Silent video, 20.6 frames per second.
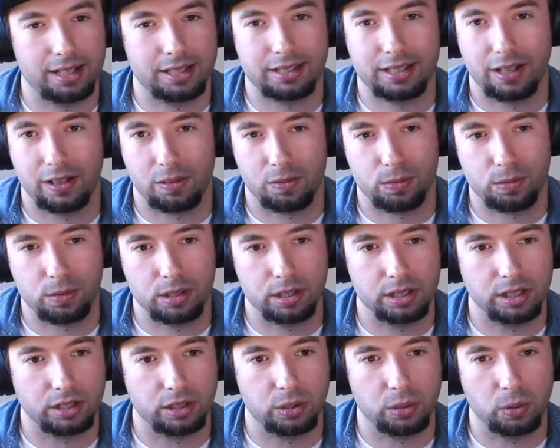It sounded
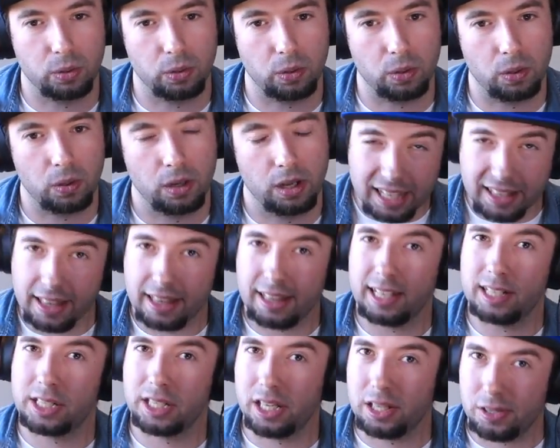really cool. And then
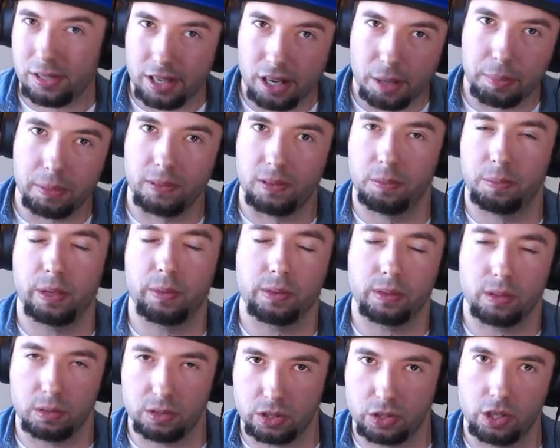they changed it up a little bit
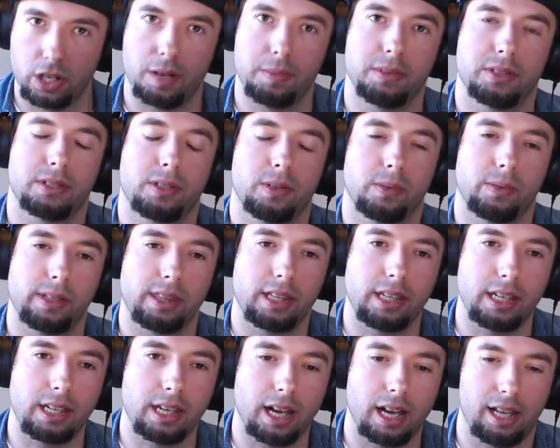with those drums, with
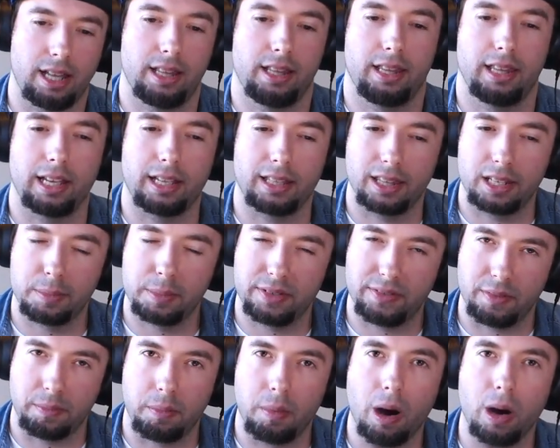the uh, like a little bit
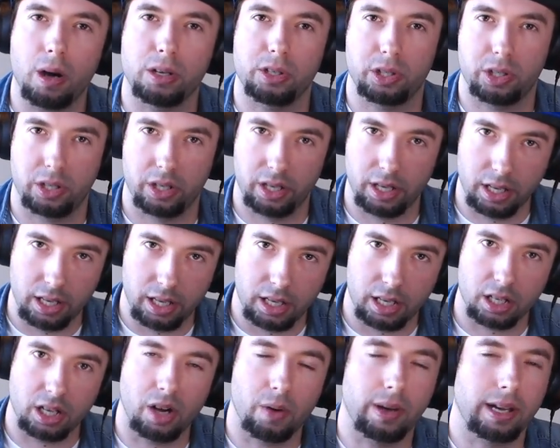of a march
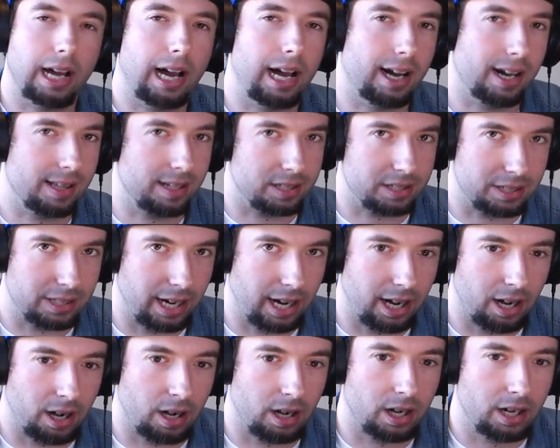going on in the
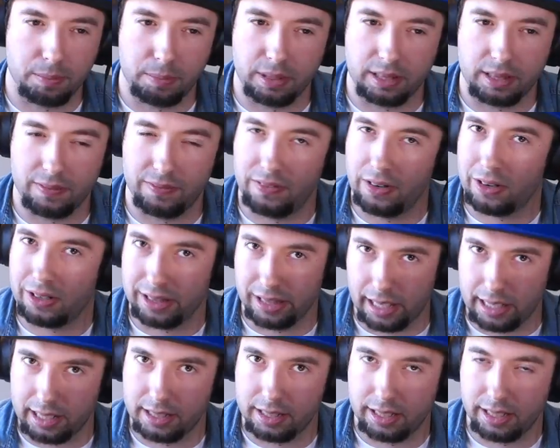snare, but very
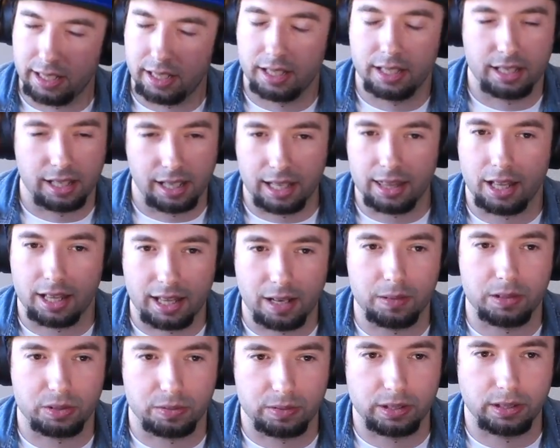lightly. I thought that
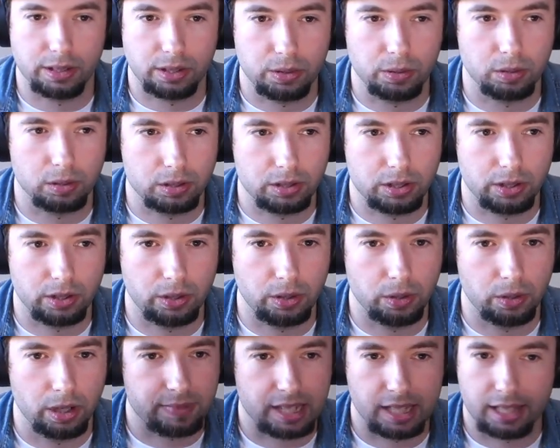was really cool
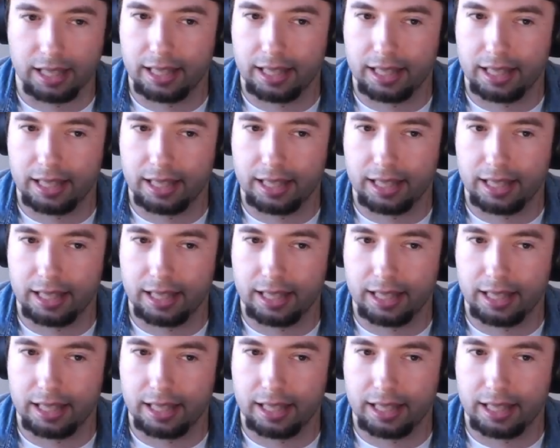too.